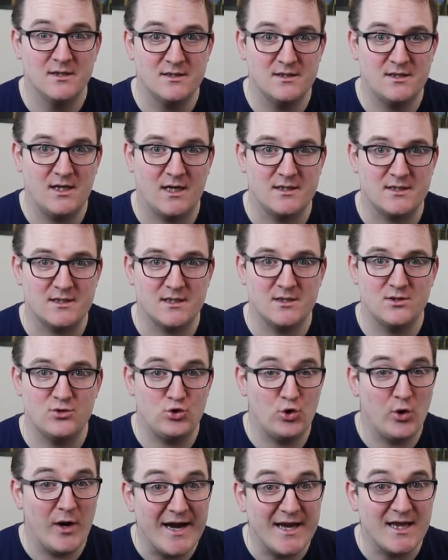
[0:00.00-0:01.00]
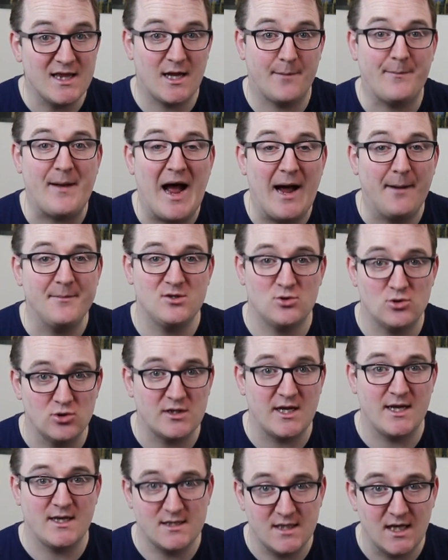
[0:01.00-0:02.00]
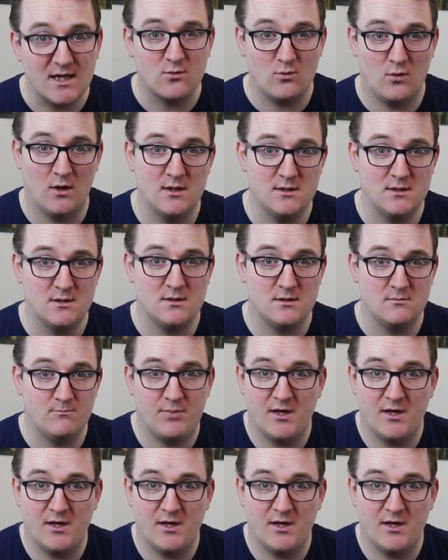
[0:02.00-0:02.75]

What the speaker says: that you end up having to take that one